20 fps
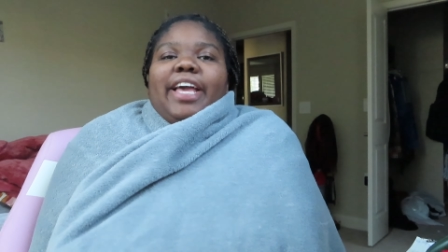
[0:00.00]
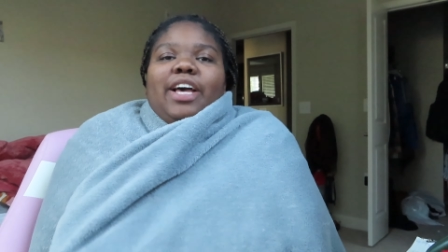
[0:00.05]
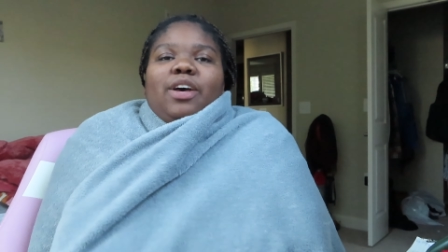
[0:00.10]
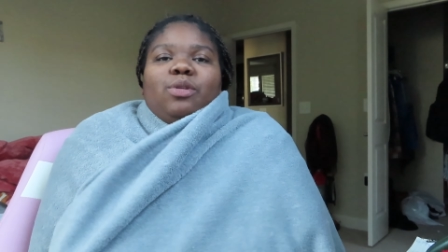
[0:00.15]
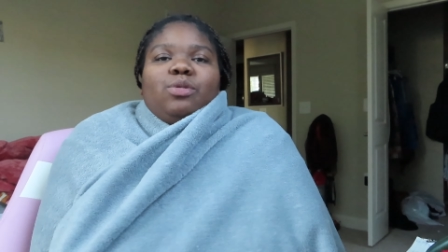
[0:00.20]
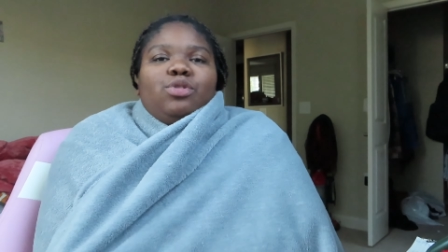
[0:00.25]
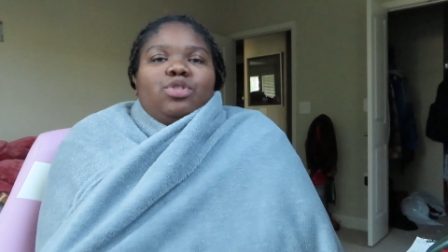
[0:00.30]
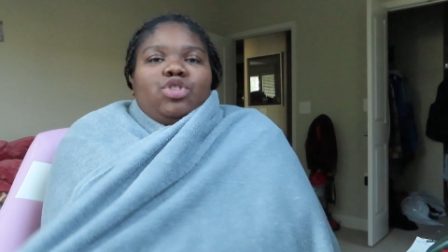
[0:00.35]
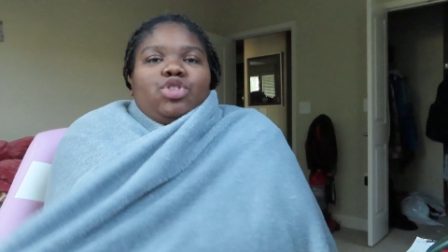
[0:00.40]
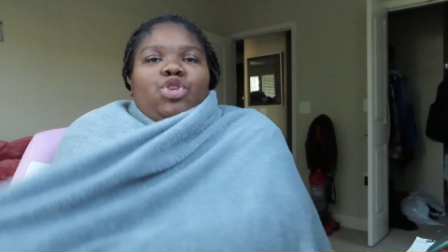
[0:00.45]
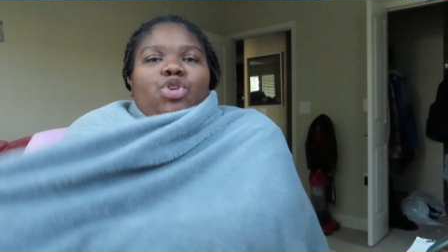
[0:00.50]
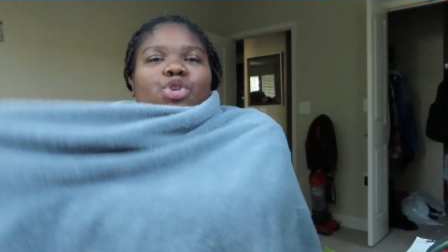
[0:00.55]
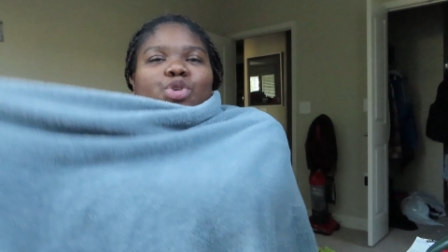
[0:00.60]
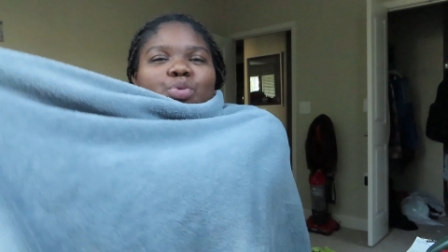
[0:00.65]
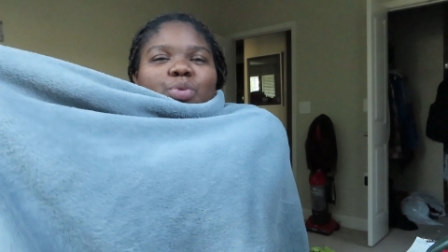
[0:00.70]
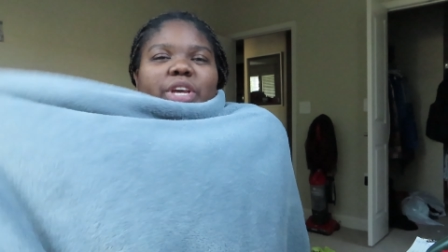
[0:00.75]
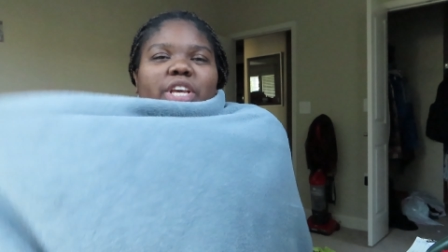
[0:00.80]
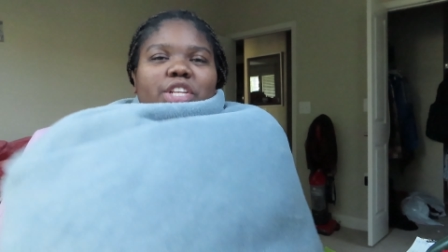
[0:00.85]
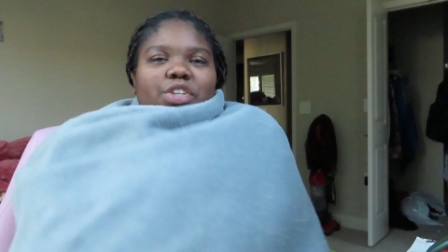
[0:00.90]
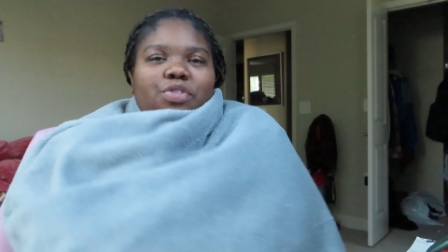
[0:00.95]
out two
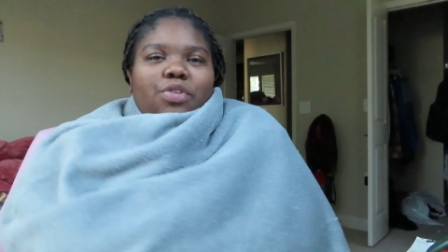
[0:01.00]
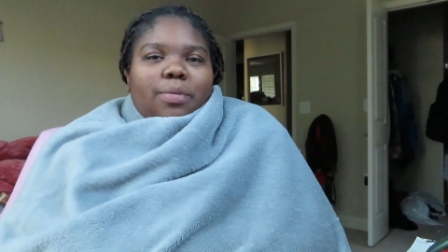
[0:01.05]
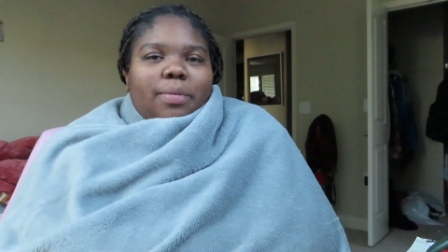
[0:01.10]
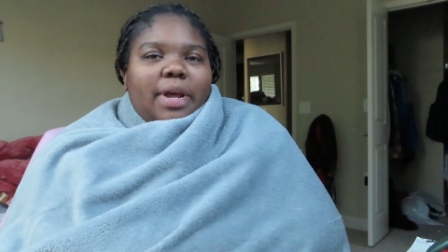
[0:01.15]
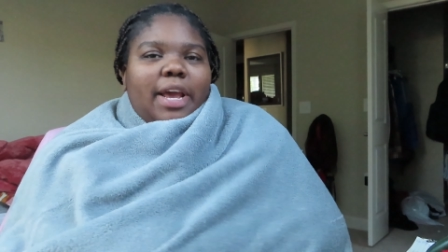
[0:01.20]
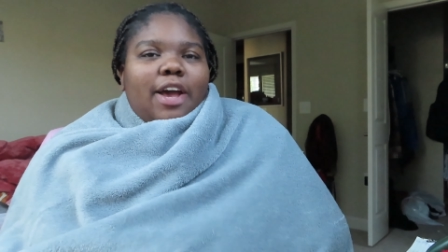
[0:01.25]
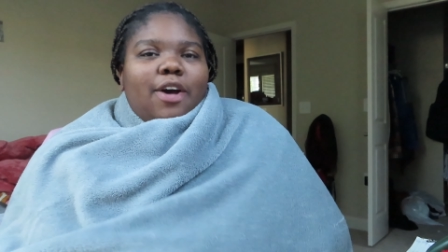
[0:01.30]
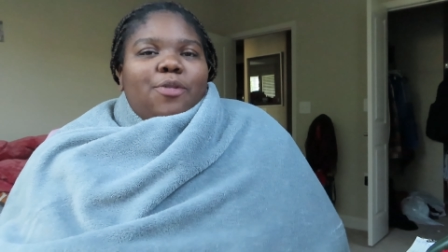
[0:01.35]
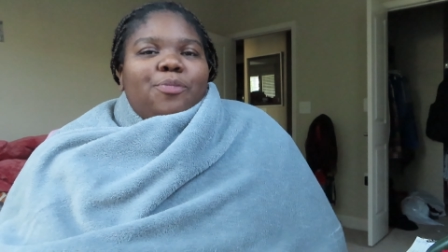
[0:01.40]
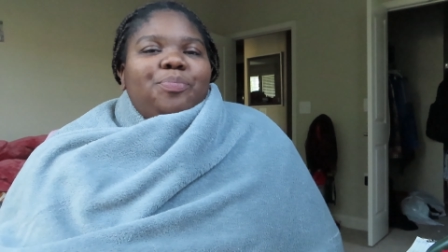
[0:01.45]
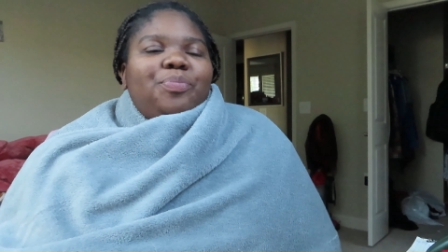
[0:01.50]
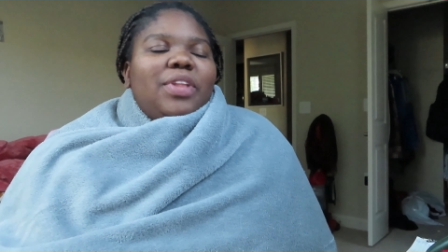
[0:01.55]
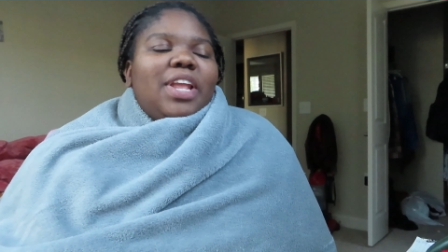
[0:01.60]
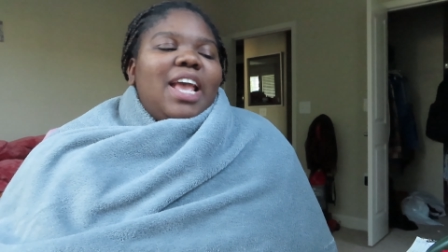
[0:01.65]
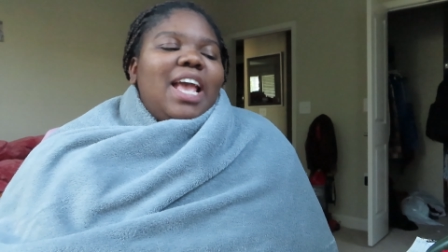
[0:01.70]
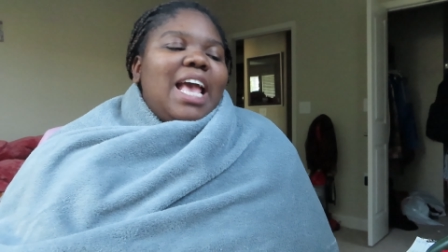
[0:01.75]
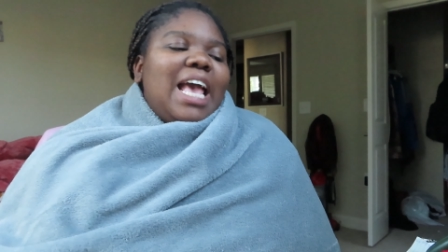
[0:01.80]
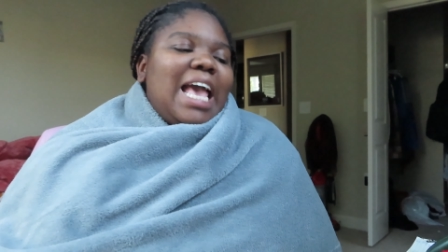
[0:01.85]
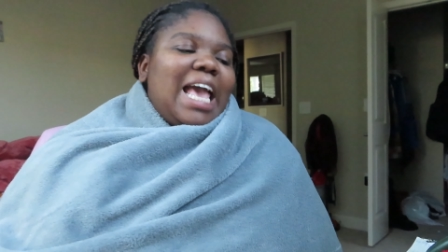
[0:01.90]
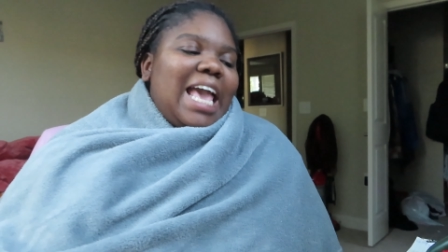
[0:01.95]
weeks from now.
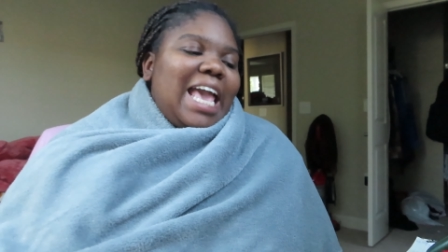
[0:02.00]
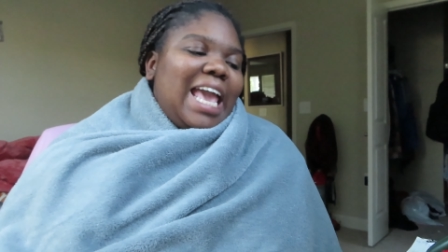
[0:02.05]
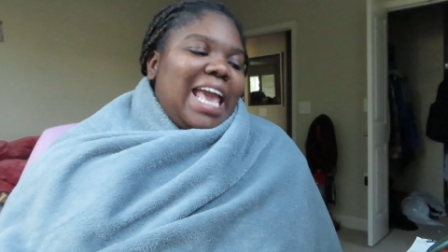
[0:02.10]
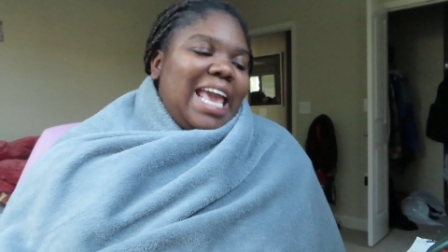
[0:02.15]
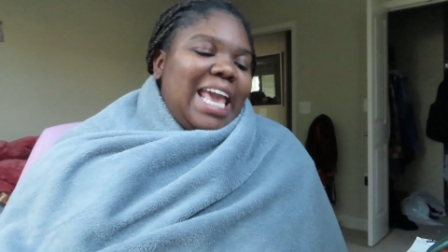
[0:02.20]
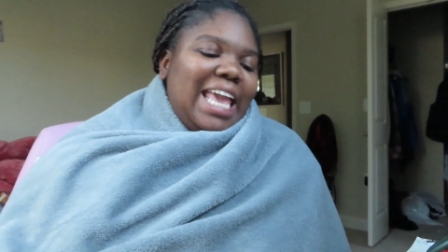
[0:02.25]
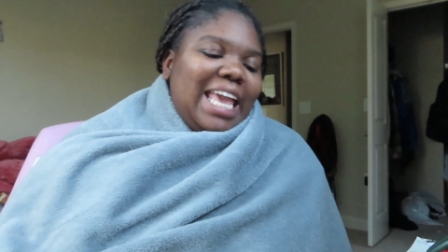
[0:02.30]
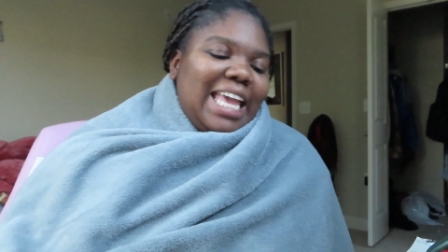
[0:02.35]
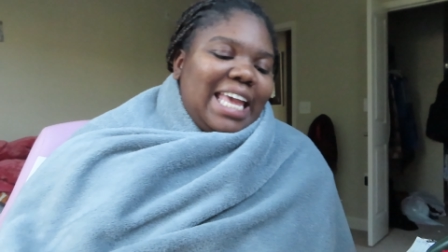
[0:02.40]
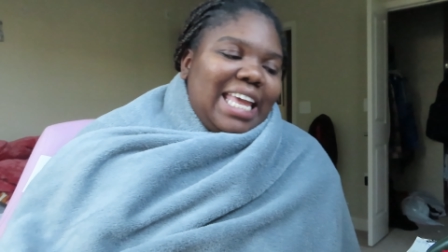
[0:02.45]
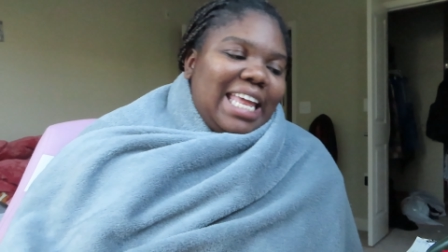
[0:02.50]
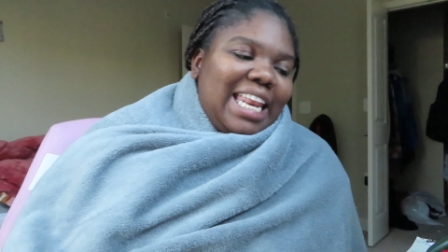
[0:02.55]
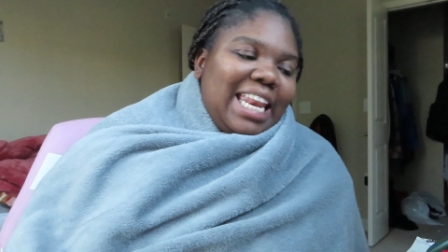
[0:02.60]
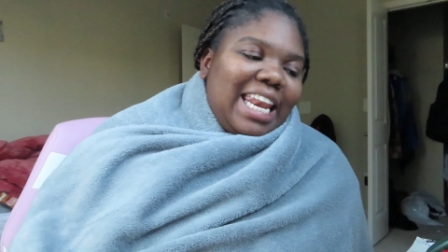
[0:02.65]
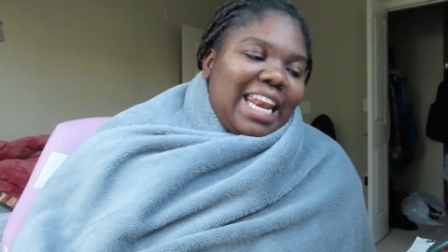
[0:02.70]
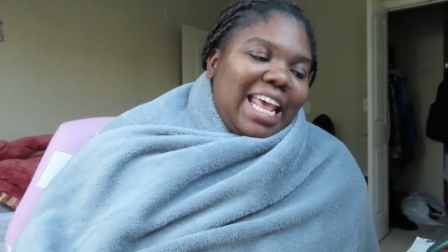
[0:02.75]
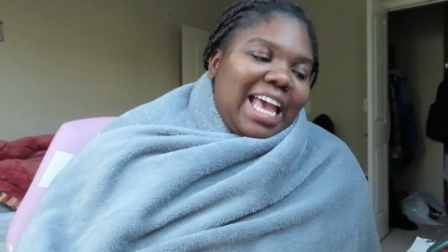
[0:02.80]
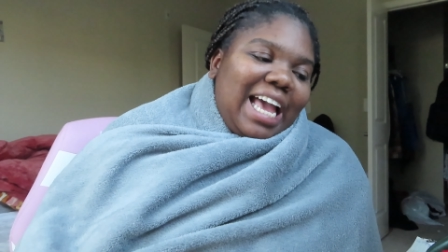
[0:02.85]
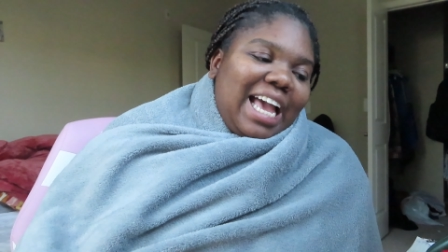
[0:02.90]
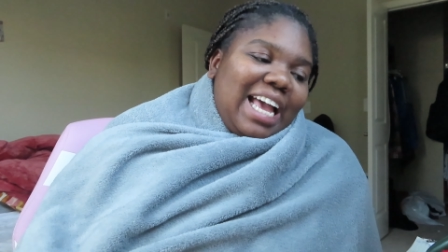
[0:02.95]

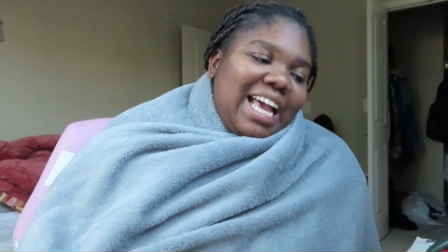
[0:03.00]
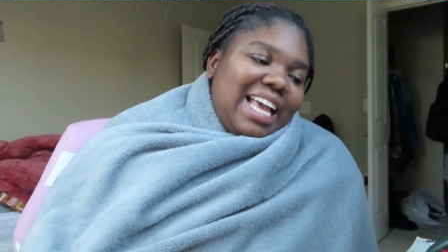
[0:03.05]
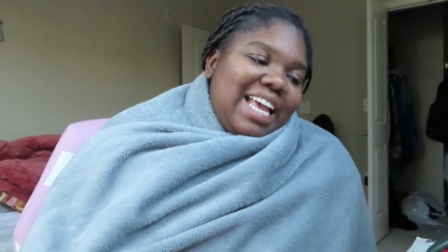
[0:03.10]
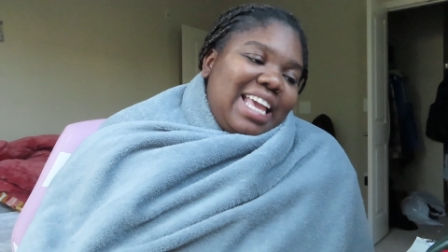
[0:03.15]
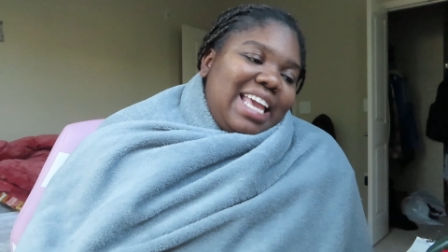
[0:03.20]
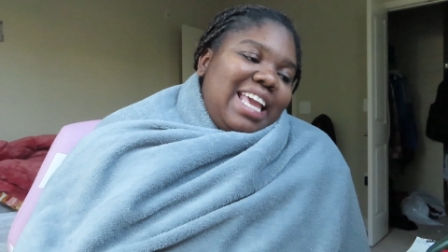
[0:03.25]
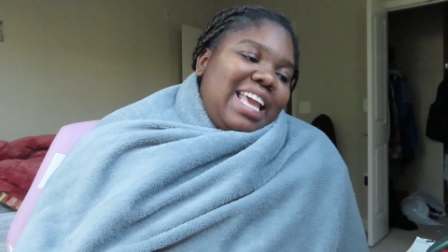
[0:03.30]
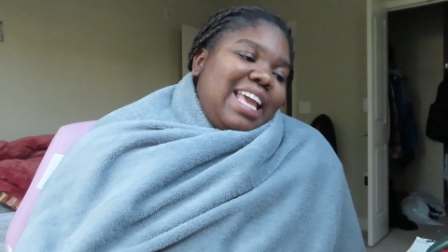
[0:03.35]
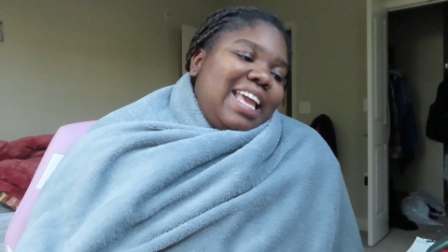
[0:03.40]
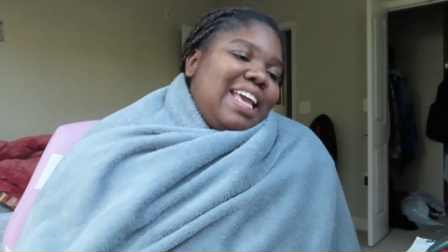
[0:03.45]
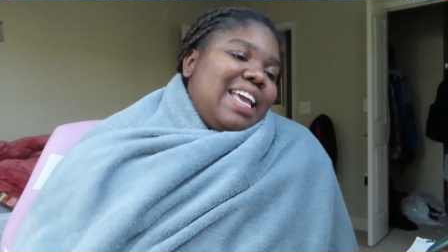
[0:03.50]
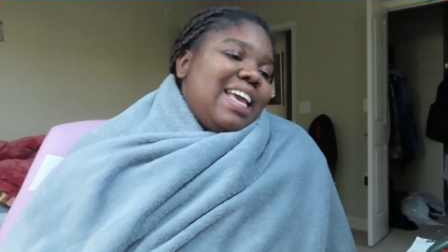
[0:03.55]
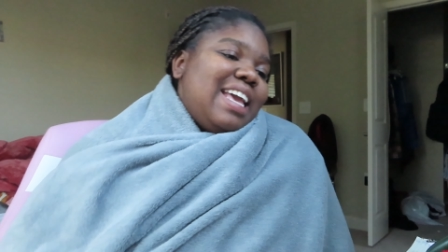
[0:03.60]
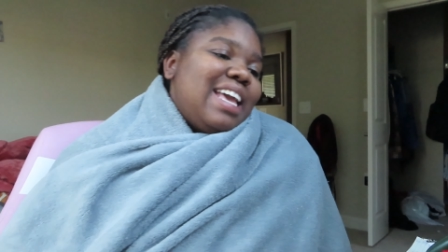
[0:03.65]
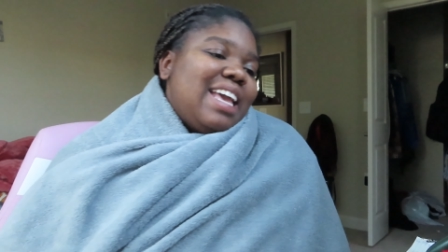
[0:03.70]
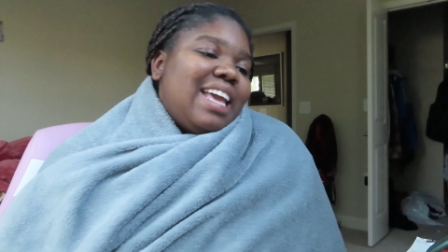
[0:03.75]
And I,